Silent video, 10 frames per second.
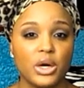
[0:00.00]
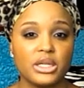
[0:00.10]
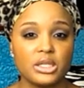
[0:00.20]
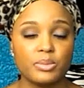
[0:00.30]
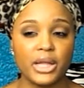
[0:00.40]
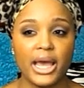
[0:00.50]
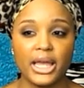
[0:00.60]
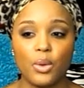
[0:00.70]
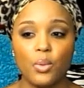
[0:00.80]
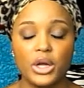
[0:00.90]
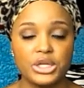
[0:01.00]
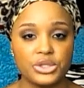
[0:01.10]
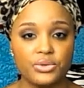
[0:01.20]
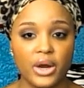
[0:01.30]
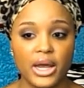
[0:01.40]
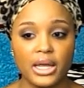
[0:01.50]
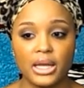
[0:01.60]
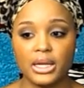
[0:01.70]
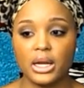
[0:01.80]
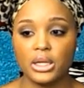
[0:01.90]
One is black and one is gray
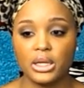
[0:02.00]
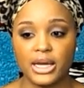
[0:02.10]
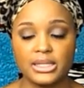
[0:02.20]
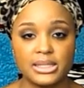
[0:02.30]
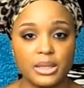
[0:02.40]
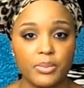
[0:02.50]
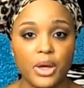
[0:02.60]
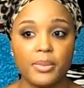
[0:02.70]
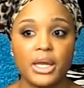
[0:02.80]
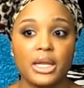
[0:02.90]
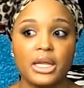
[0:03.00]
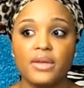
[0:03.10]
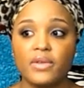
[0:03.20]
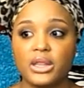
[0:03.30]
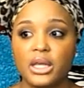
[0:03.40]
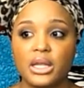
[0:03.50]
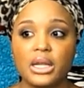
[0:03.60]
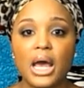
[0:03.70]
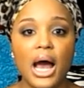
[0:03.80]
and they're like zip up and even then